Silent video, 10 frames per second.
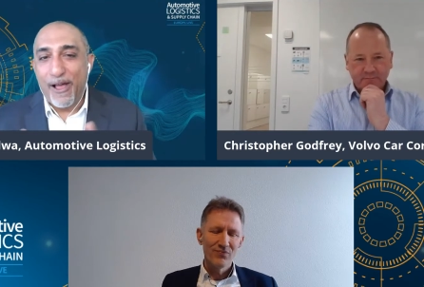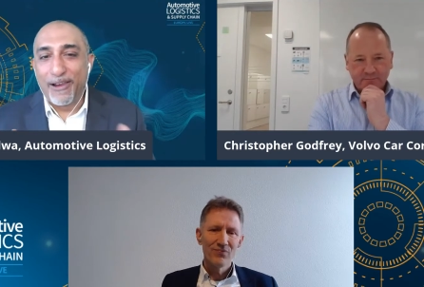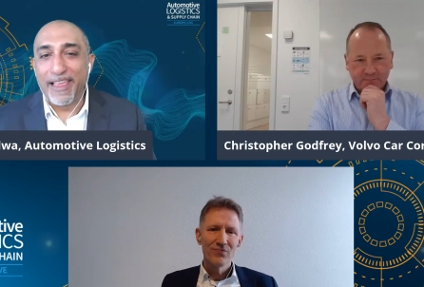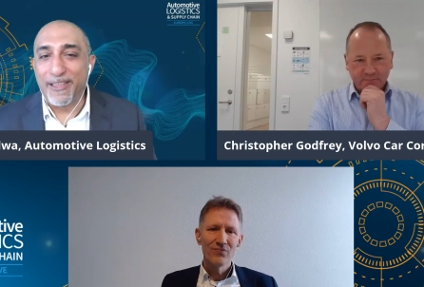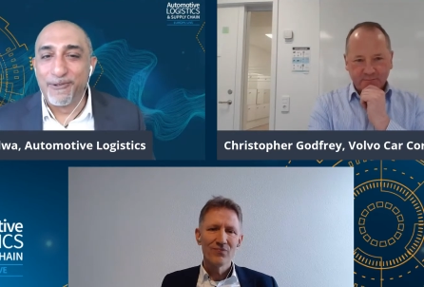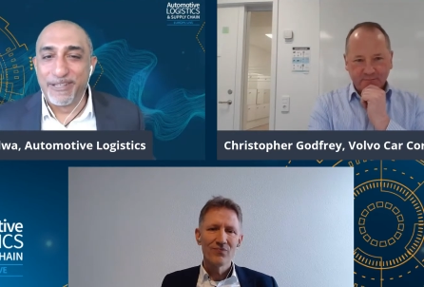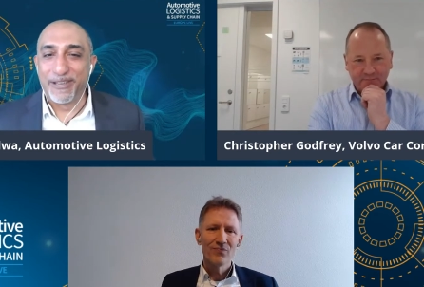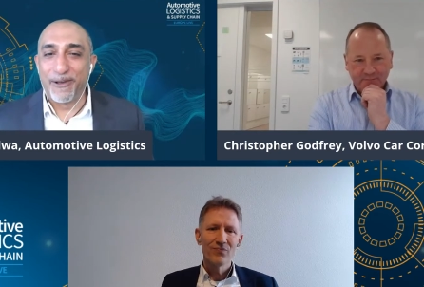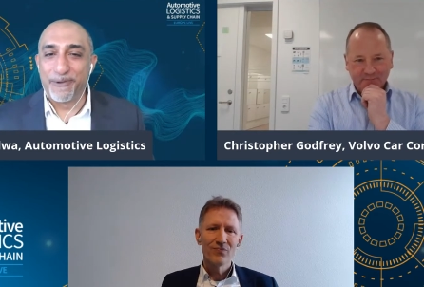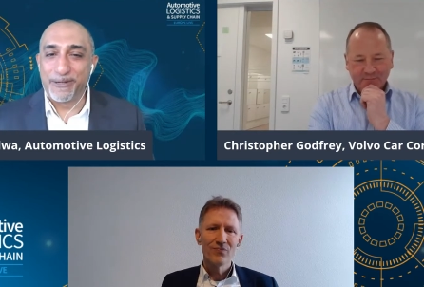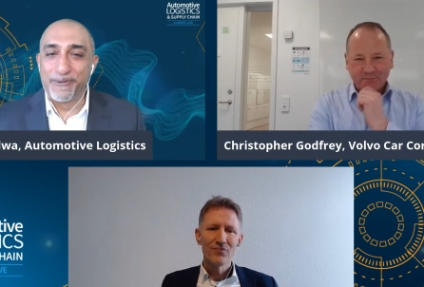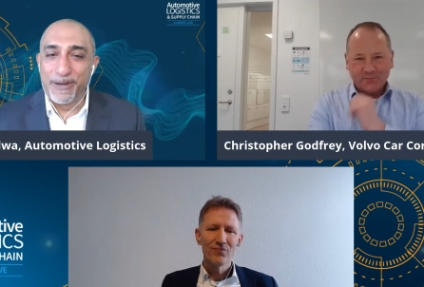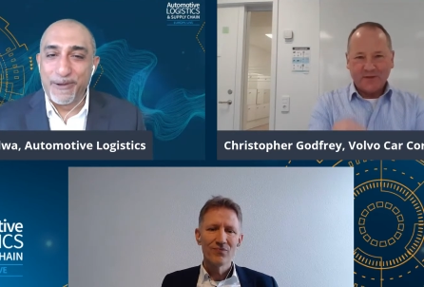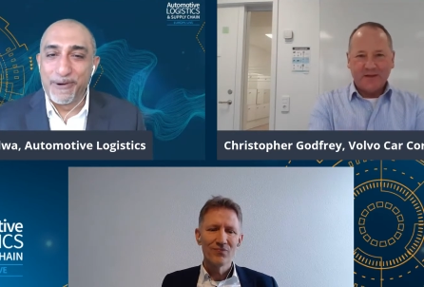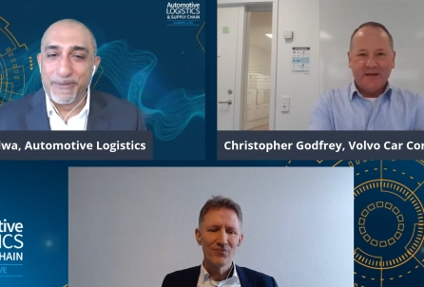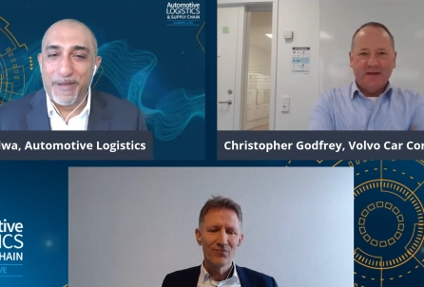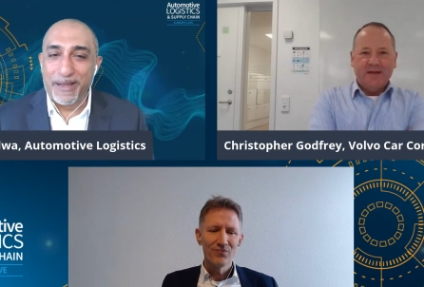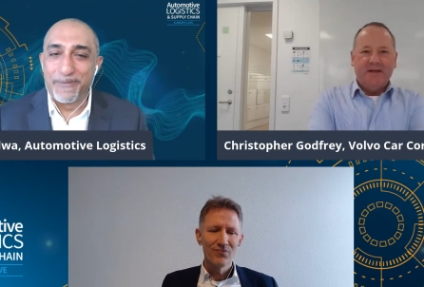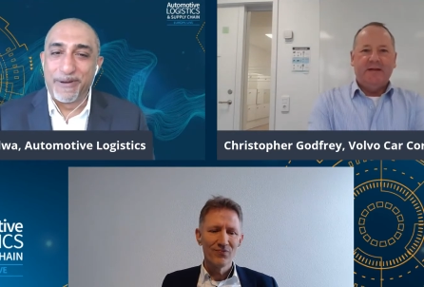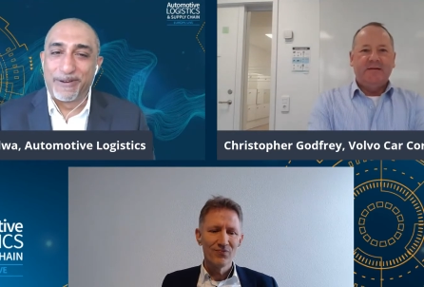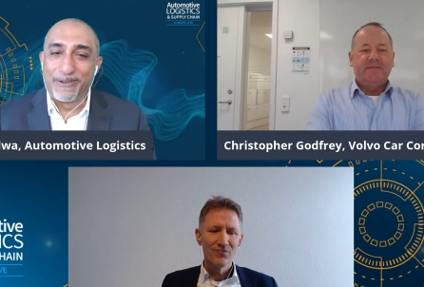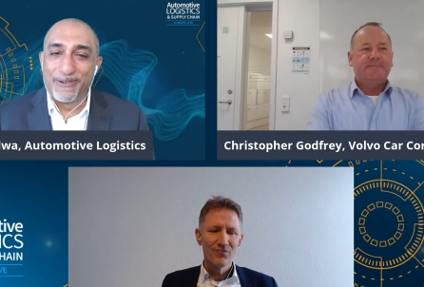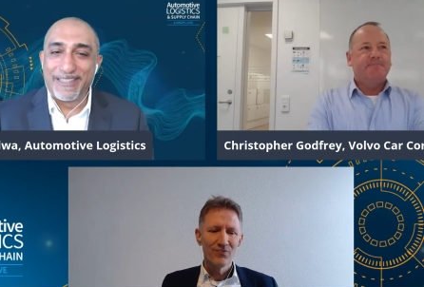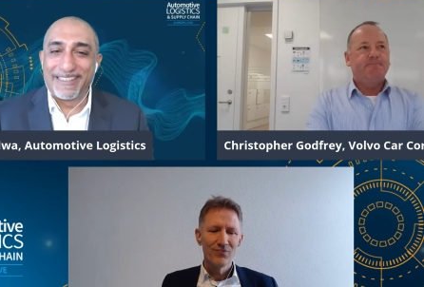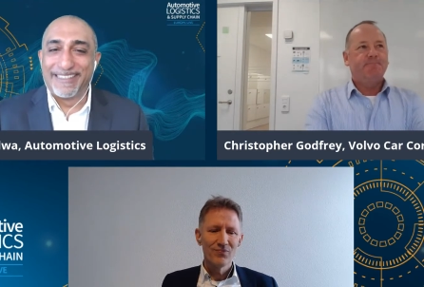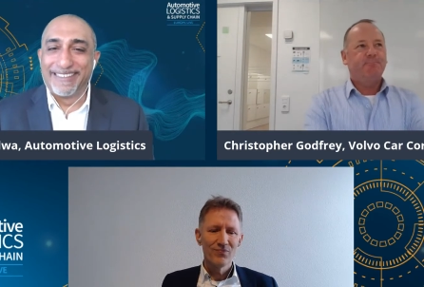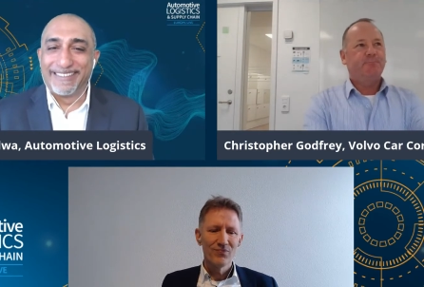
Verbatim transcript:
Speaker 1: I'll let you decide which one you want to pick up on, Chris.